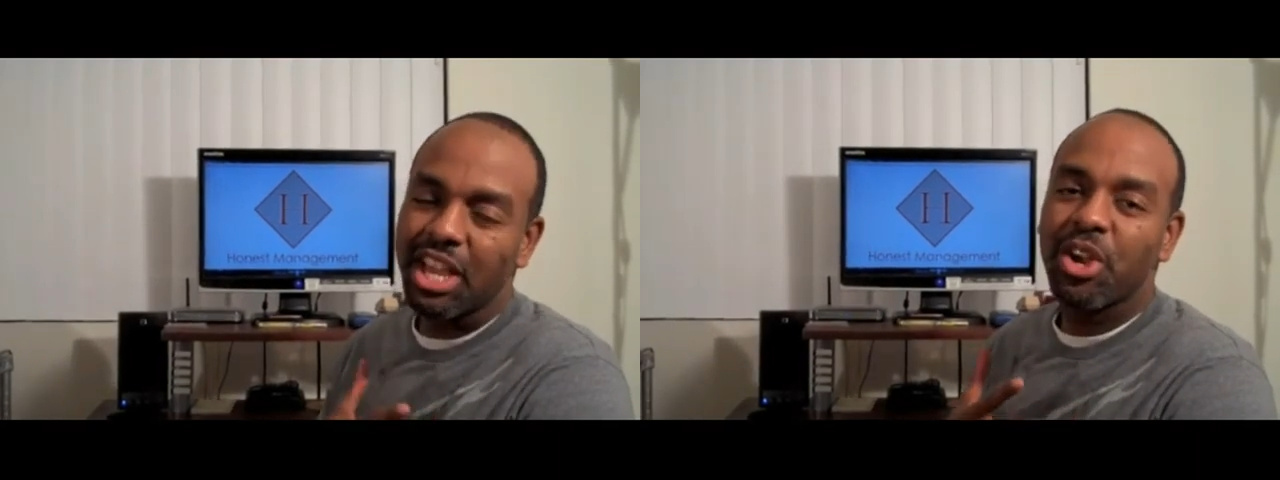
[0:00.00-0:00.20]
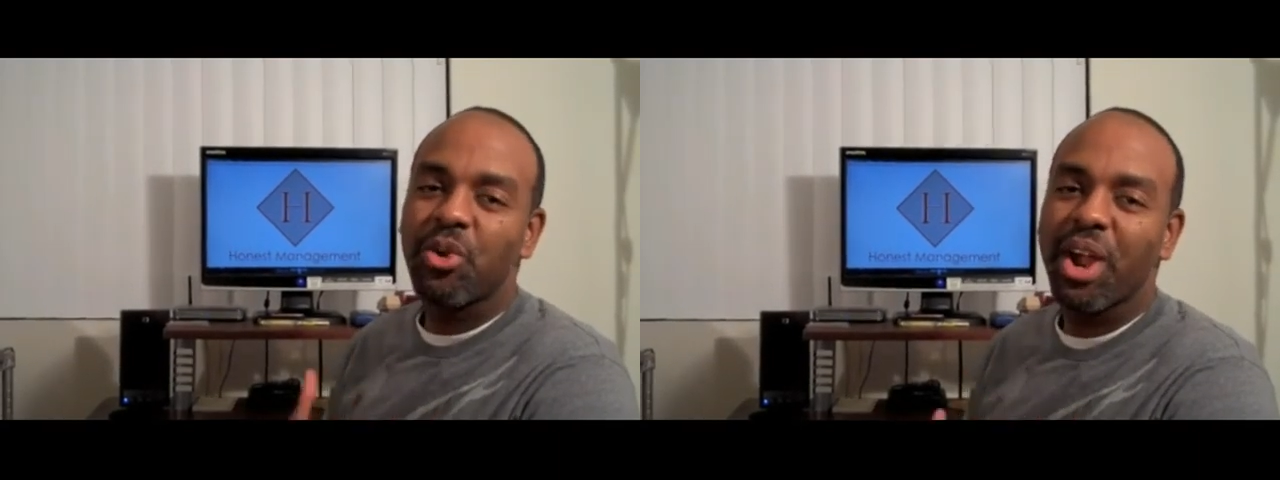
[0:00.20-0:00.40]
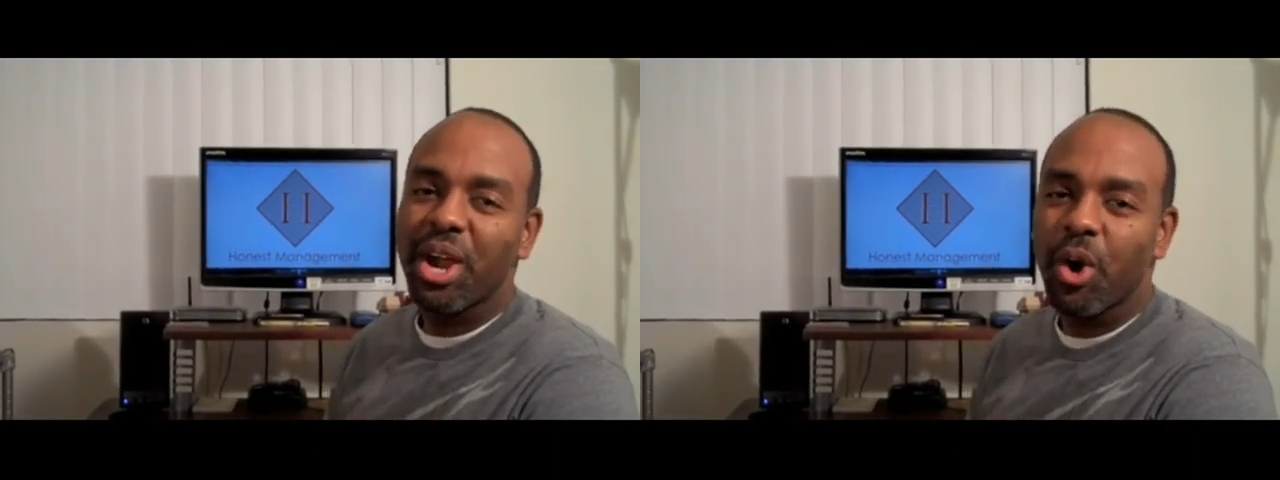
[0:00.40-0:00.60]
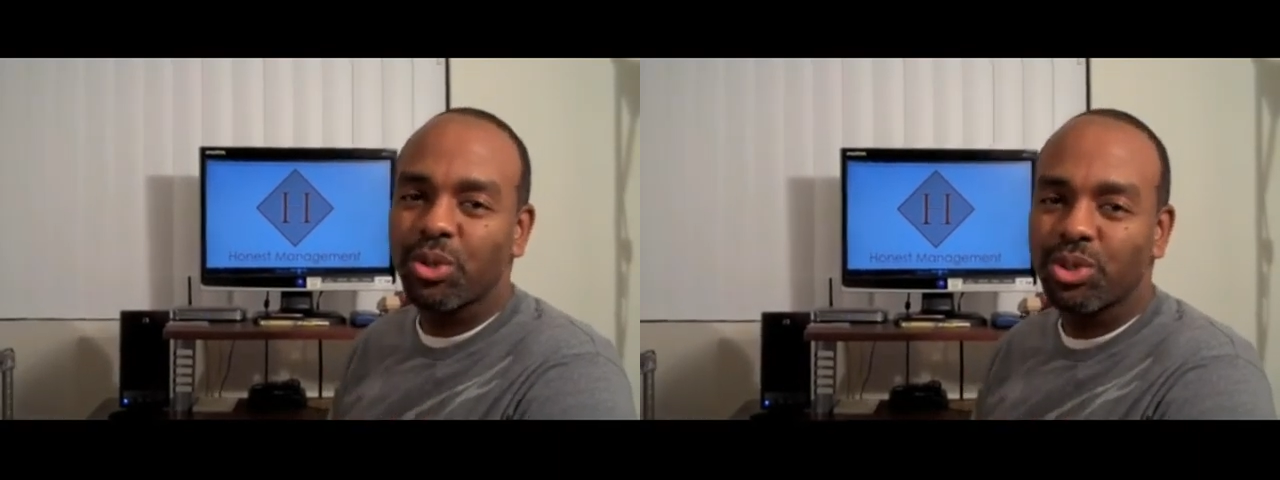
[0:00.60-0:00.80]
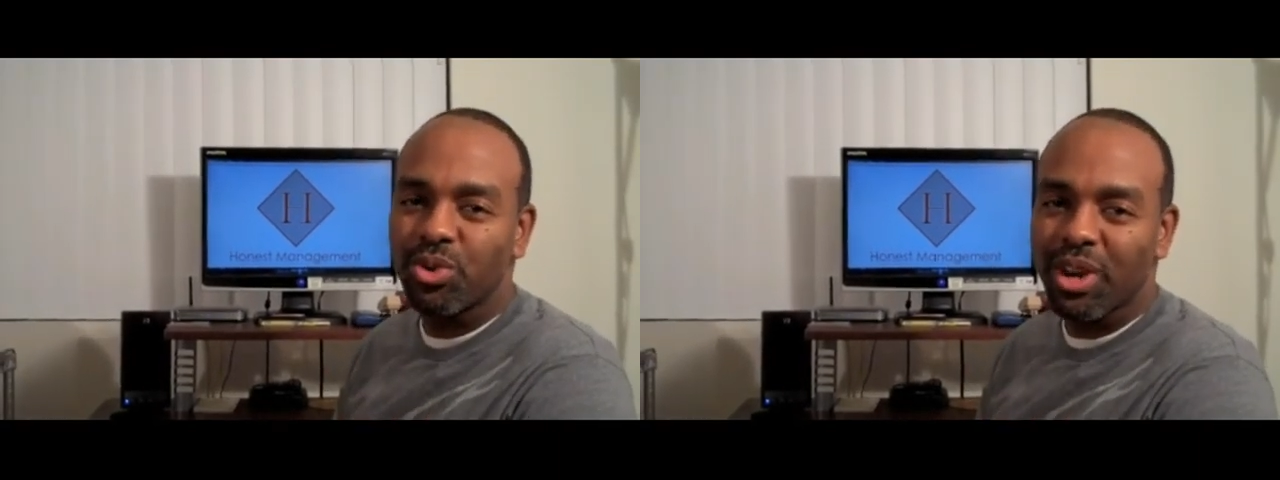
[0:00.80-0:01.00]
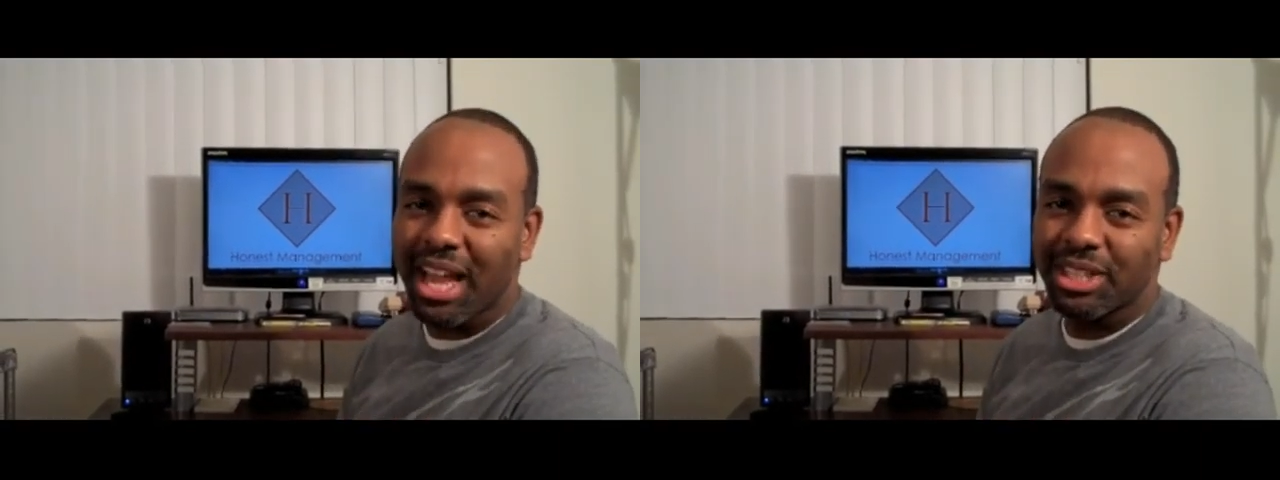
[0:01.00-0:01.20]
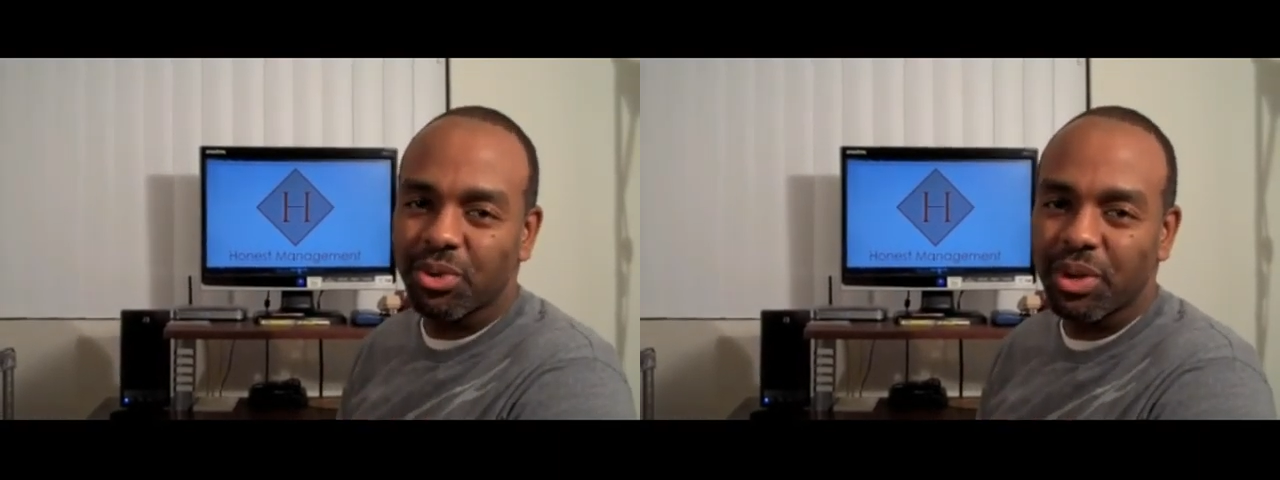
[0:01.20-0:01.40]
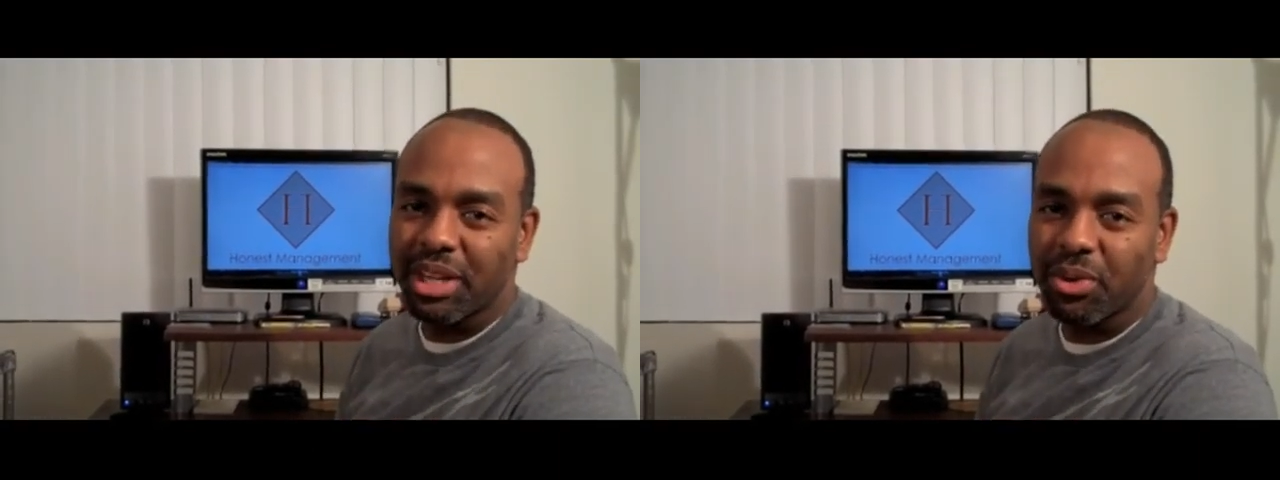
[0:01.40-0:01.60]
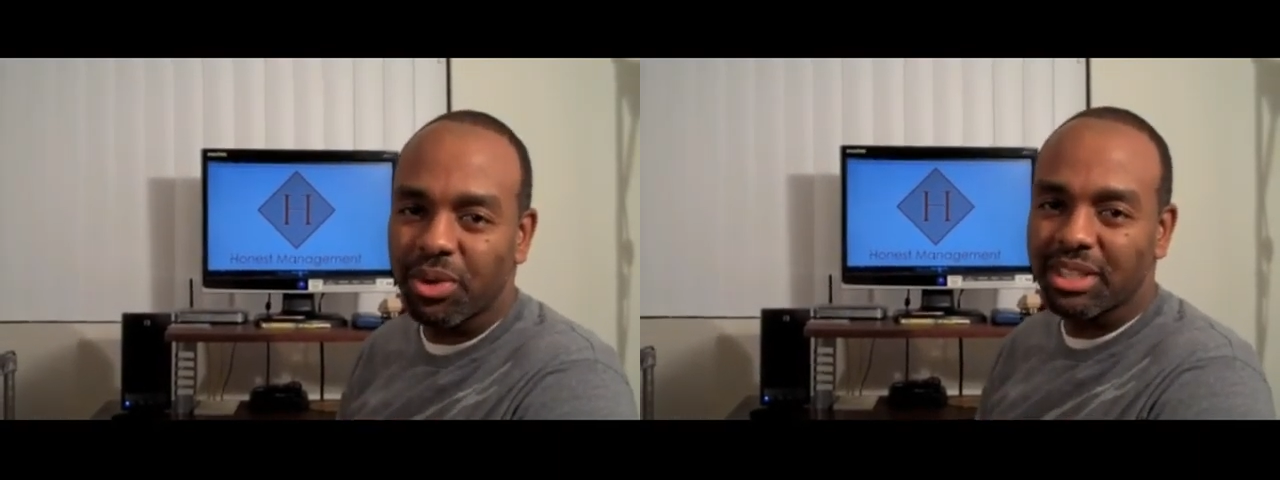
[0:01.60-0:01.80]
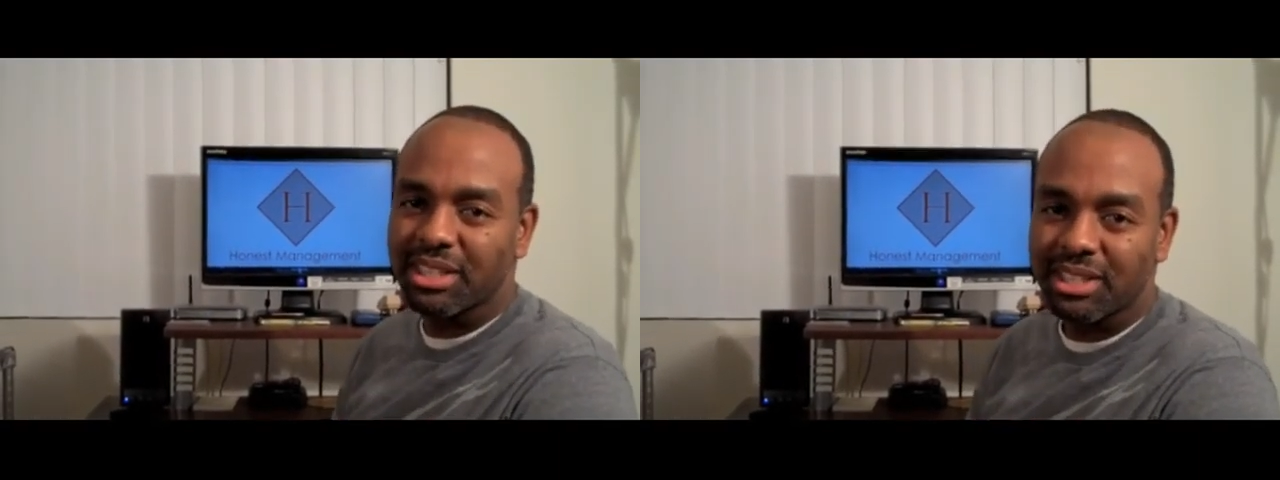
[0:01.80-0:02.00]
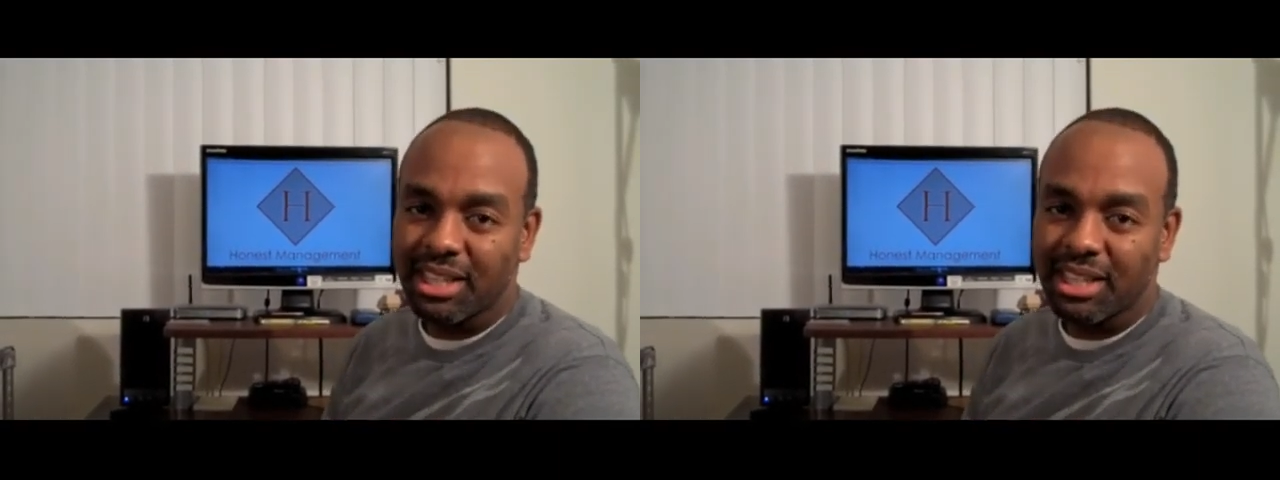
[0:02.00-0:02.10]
Greg Olskool Ice-Gre Lewis.